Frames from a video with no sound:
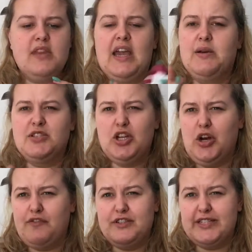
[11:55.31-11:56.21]
It was on
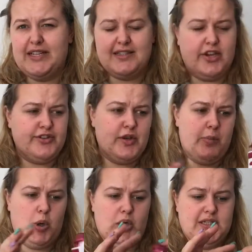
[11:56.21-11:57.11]
offer in Tesco, so I
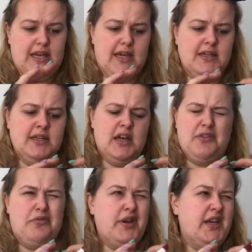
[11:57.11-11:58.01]
bought it.
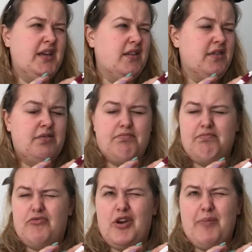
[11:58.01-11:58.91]

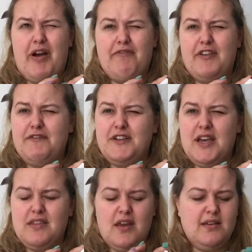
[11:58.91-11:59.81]
£3.50
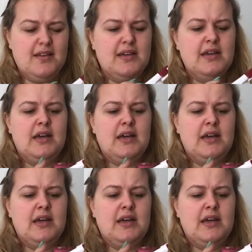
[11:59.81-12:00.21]
I think,